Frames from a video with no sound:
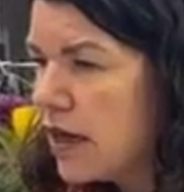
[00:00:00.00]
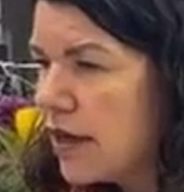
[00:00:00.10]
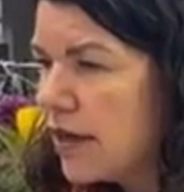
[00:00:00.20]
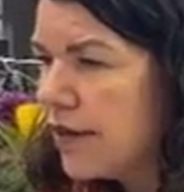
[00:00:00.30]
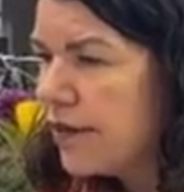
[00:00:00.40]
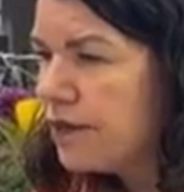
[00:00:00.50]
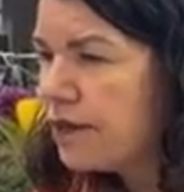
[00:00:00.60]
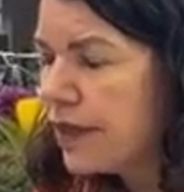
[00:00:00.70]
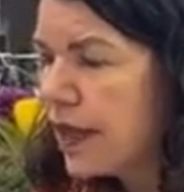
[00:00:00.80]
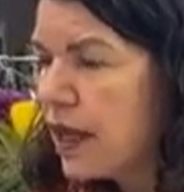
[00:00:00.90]

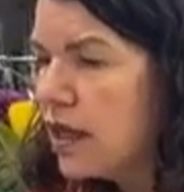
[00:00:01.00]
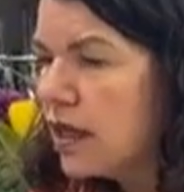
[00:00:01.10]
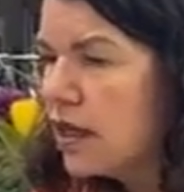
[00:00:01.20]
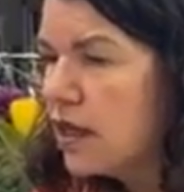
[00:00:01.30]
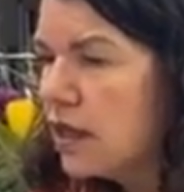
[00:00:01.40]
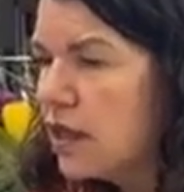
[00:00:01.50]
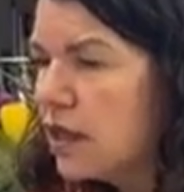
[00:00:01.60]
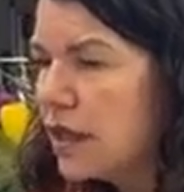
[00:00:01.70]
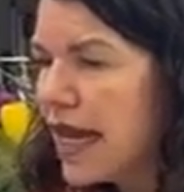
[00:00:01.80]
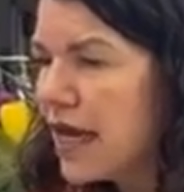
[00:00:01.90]
Um
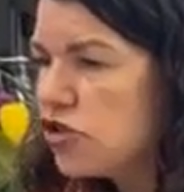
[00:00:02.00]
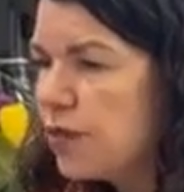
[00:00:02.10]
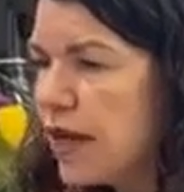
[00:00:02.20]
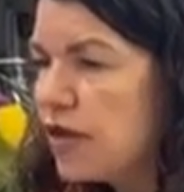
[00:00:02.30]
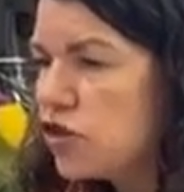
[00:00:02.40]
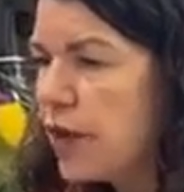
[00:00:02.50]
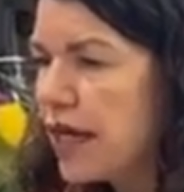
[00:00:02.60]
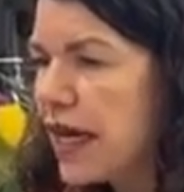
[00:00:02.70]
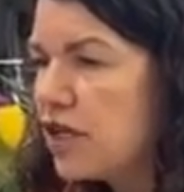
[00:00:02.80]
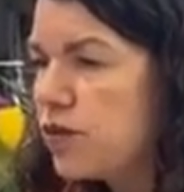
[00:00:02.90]
cashmere has
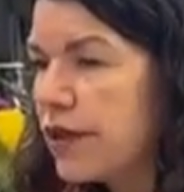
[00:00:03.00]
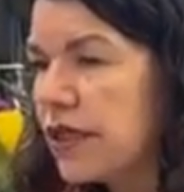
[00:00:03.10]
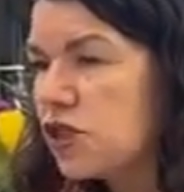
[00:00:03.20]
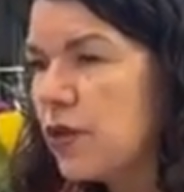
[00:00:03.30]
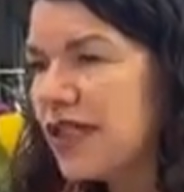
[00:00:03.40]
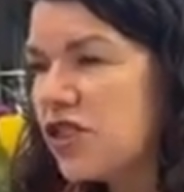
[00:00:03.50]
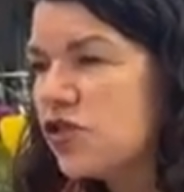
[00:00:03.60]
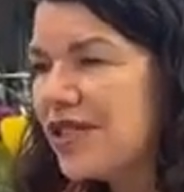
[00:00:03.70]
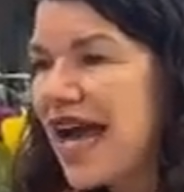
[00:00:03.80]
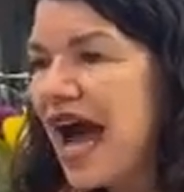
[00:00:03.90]
great cashmere knit
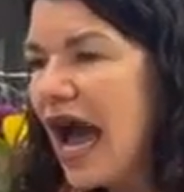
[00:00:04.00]
sweatsuits.